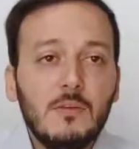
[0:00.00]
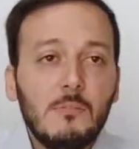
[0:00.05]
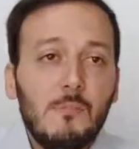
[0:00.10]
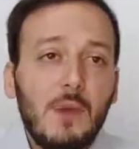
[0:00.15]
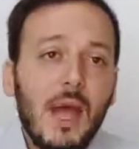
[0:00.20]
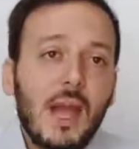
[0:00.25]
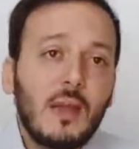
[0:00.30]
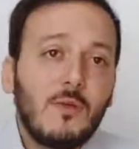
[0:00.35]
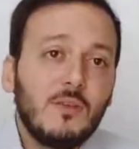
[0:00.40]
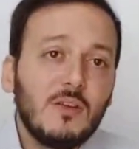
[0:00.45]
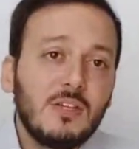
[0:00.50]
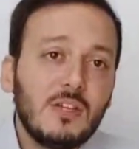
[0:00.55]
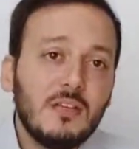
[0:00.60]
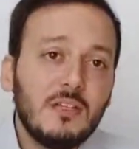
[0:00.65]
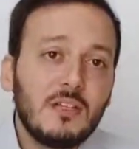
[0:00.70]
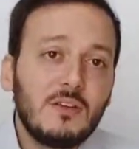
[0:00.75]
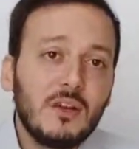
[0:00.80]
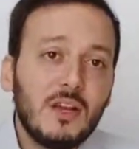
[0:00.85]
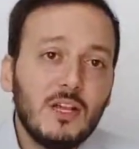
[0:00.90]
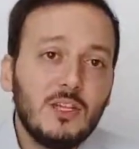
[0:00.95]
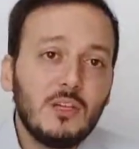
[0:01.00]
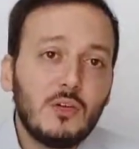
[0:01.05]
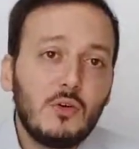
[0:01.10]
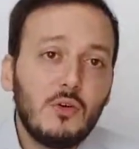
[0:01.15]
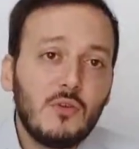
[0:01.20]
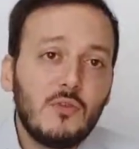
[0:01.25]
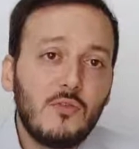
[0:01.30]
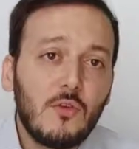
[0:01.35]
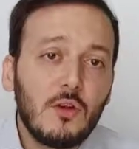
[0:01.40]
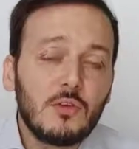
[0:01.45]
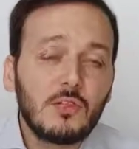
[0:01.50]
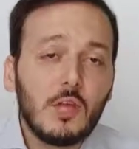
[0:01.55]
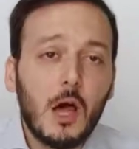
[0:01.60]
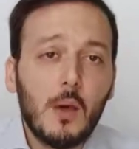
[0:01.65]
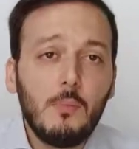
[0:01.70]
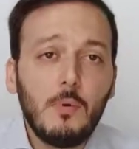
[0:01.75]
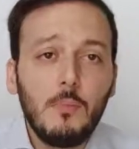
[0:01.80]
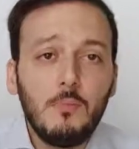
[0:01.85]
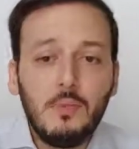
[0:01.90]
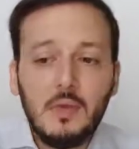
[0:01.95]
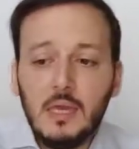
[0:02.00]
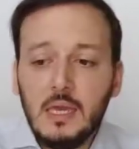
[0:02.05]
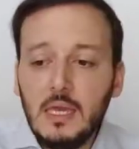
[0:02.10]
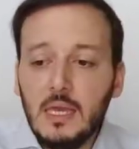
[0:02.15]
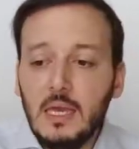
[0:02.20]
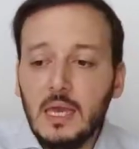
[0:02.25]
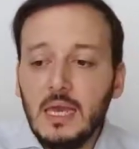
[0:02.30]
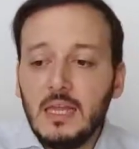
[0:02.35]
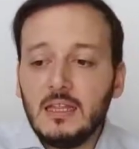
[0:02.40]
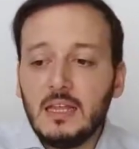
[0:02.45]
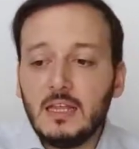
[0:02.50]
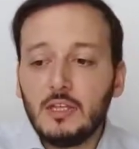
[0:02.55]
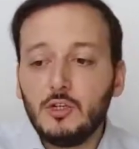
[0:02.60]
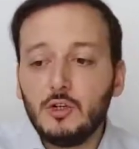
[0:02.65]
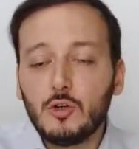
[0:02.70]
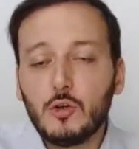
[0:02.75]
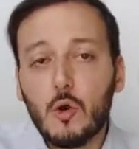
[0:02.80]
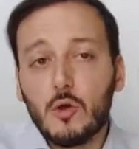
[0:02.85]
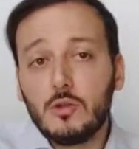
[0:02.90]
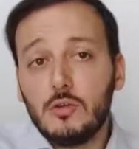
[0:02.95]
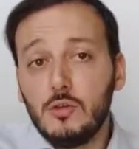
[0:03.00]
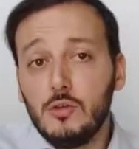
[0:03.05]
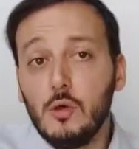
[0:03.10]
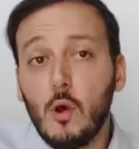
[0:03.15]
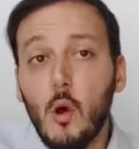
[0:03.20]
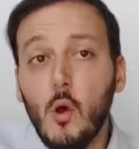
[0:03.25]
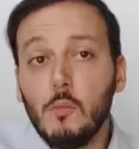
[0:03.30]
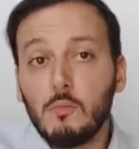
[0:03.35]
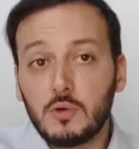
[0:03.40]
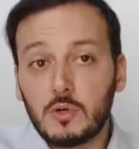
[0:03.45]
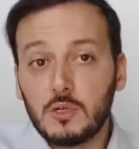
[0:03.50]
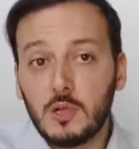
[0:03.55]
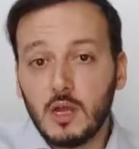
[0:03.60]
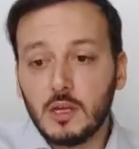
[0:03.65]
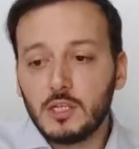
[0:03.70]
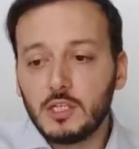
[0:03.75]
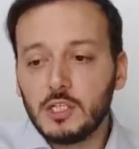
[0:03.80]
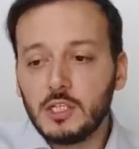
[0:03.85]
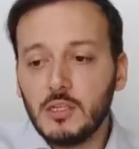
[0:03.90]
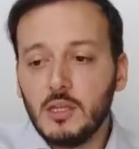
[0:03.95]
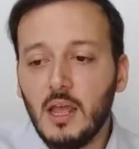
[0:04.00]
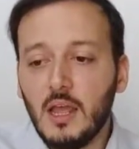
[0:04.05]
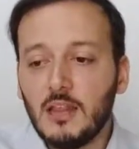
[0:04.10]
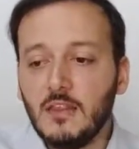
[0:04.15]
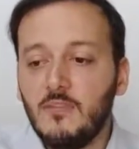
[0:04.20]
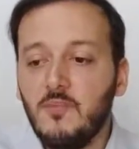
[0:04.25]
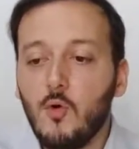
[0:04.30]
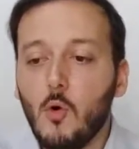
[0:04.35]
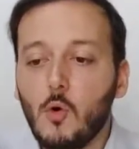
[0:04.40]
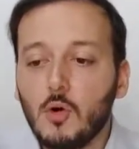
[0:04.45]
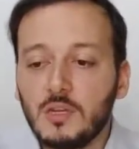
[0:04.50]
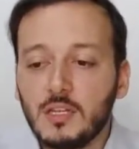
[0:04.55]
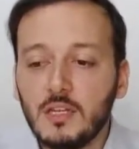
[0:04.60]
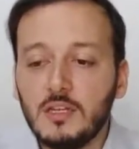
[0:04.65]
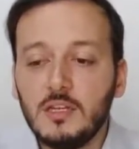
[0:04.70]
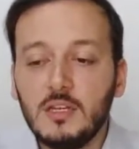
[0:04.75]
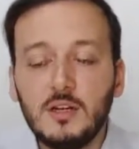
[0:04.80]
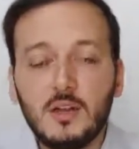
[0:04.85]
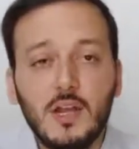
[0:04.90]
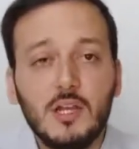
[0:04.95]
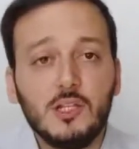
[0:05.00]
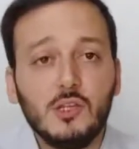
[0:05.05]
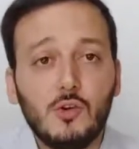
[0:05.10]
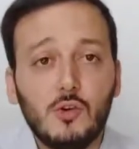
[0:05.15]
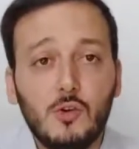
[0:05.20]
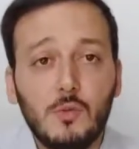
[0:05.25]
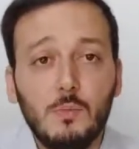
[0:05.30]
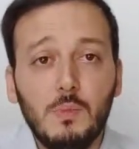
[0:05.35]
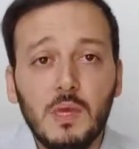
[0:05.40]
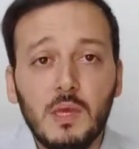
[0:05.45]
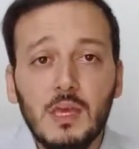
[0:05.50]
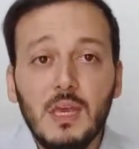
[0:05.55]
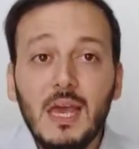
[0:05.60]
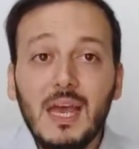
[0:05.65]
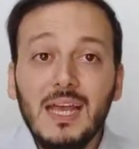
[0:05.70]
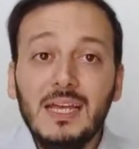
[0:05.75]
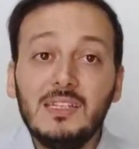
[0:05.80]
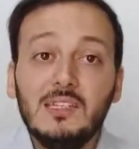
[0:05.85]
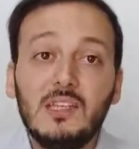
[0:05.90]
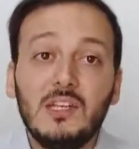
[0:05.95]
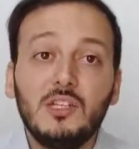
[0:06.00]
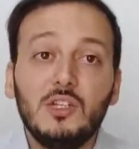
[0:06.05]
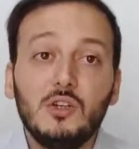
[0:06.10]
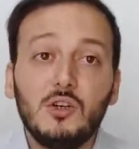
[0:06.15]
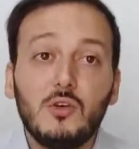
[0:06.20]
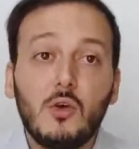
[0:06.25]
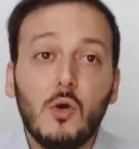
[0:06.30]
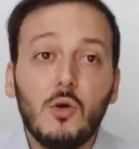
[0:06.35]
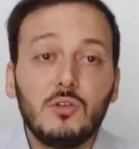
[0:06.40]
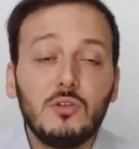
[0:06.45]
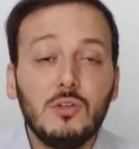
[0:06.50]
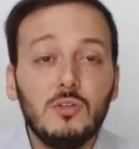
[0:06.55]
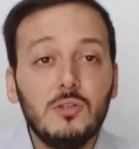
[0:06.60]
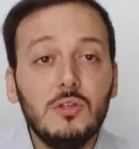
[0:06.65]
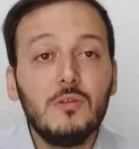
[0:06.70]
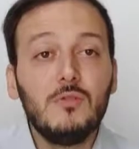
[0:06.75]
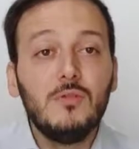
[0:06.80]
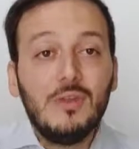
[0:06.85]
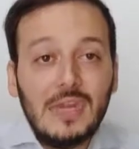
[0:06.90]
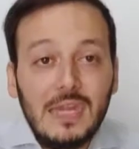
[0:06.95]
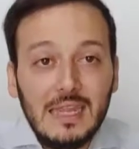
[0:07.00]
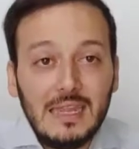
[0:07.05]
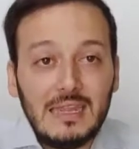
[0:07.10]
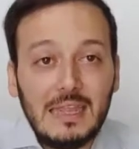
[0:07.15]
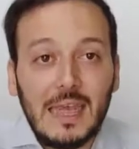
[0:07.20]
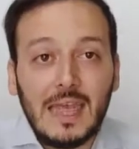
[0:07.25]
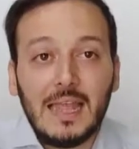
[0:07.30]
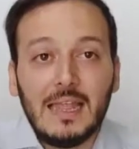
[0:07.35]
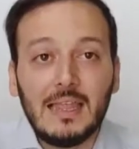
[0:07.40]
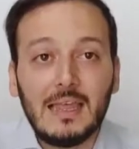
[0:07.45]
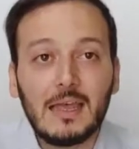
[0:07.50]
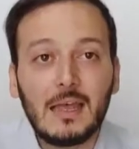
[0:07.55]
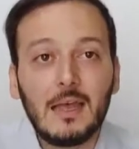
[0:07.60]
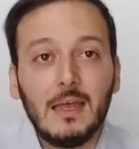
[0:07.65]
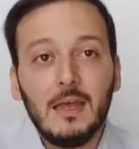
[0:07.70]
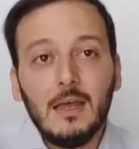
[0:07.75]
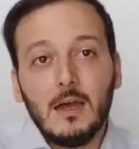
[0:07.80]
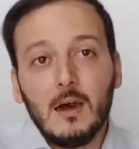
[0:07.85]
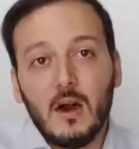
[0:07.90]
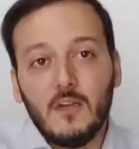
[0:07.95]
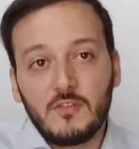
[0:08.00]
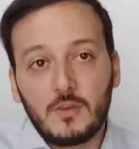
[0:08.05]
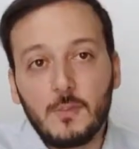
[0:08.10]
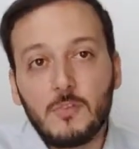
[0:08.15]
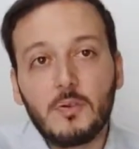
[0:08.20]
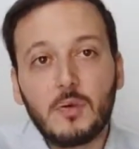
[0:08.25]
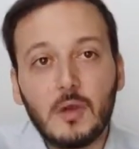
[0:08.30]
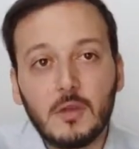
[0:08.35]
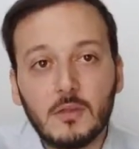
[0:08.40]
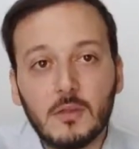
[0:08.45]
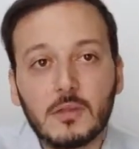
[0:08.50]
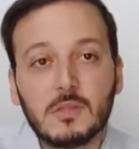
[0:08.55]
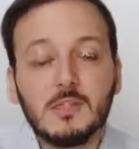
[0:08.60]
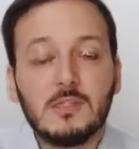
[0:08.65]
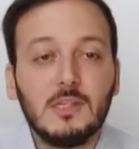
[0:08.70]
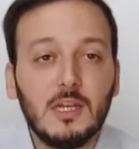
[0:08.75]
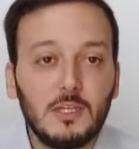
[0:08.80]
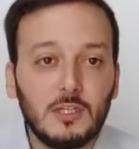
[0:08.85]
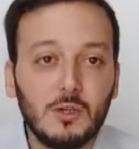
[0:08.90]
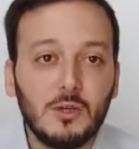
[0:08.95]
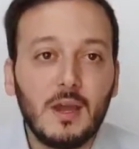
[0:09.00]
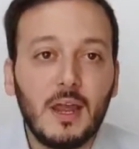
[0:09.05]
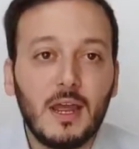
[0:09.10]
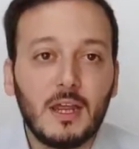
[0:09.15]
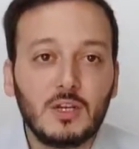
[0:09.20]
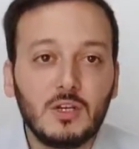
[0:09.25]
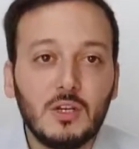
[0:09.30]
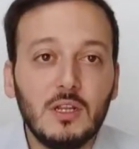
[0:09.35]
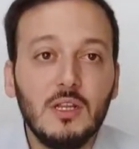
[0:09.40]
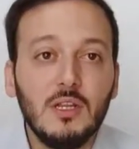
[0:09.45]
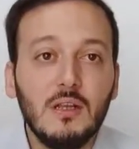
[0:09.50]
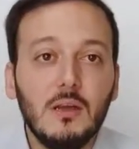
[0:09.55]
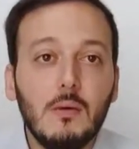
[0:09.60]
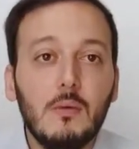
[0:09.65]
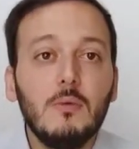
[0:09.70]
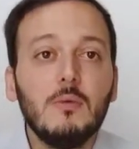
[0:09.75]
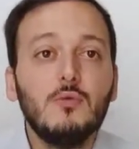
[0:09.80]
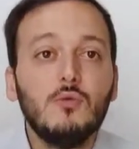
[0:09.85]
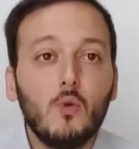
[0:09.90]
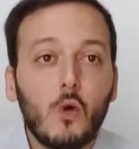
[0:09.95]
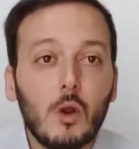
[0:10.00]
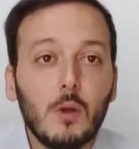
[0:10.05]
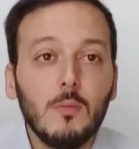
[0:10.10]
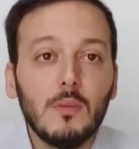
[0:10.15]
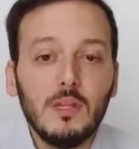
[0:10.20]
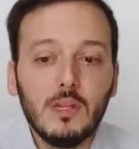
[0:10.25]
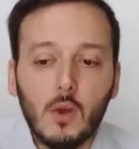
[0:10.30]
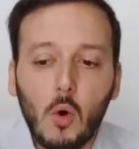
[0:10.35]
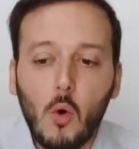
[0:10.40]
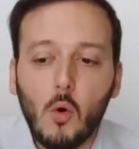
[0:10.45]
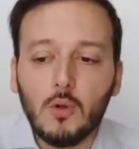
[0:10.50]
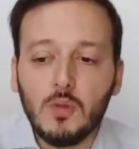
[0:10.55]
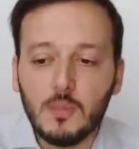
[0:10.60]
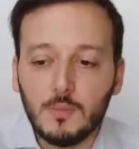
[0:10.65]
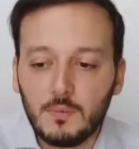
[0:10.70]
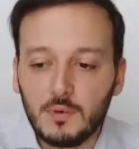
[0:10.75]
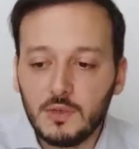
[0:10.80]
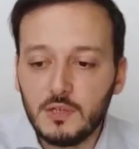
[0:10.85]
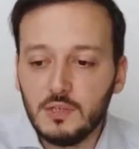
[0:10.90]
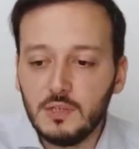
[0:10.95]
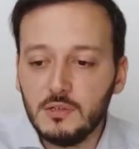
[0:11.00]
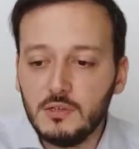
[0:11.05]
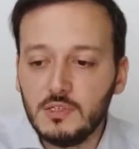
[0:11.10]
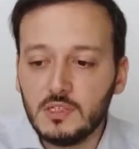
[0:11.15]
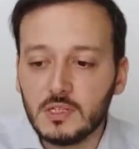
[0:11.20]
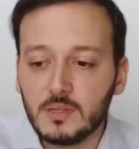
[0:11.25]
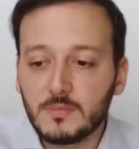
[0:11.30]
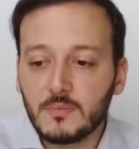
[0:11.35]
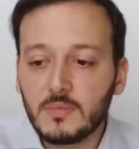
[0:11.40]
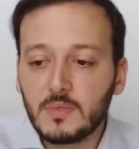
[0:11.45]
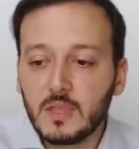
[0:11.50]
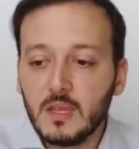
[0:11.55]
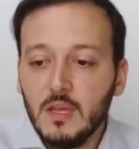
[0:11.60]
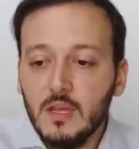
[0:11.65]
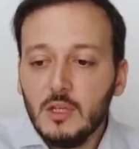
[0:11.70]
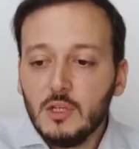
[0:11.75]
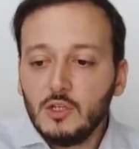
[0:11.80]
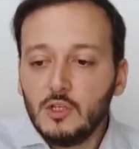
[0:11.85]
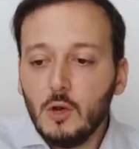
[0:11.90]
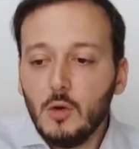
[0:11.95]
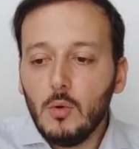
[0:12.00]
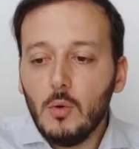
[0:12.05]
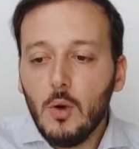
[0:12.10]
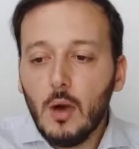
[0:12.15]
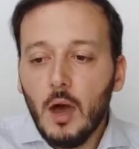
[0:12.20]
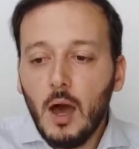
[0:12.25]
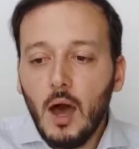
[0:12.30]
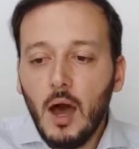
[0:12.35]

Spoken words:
Backward integration could, for example, be that you're going to do your own production, and forward integration could be is that you're going to do the retailing of the products that you're actually normally only producing. So